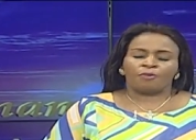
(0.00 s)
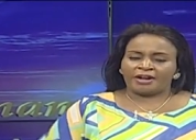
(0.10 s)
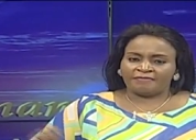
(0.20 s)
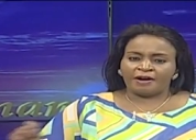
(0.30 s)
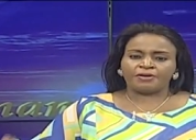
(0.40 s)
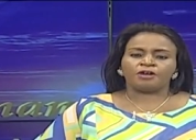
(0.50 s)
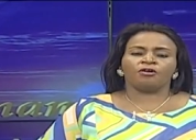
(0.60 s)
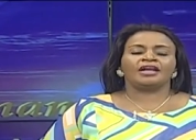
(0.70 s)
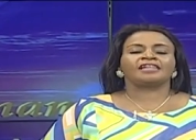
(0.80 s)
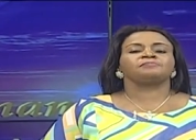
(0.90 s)
Wherever we
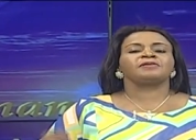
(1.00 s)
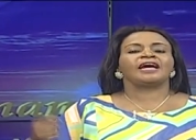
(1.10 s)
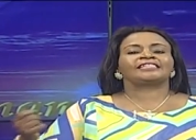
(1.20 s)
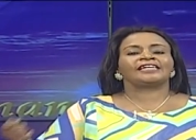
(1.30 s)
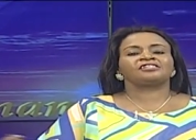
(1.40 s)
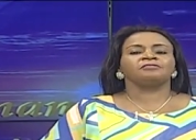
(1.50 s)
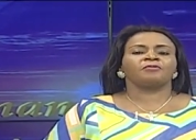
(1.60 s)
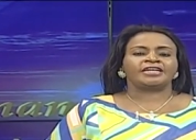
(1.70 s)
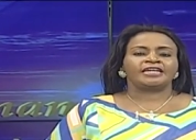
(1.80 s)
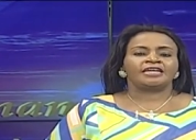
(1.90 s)
go, let's be a
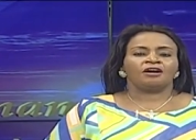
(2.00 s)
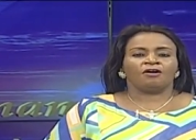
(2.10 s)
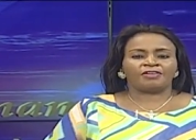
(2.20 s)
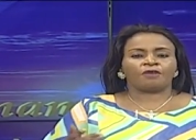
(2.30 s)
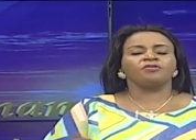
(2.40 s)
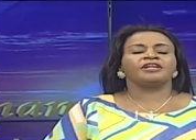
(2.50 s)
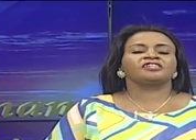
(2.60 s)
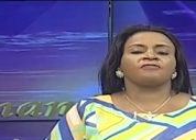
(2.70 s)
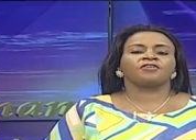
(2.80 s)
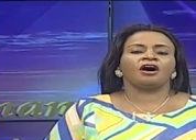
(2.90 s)
testimony of the
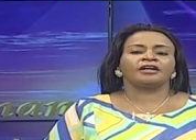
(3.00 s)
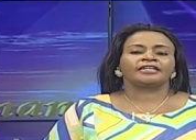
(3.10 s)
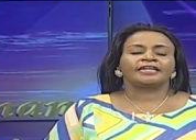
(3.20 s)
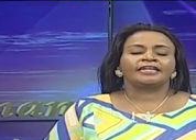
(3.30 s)
goodness of God.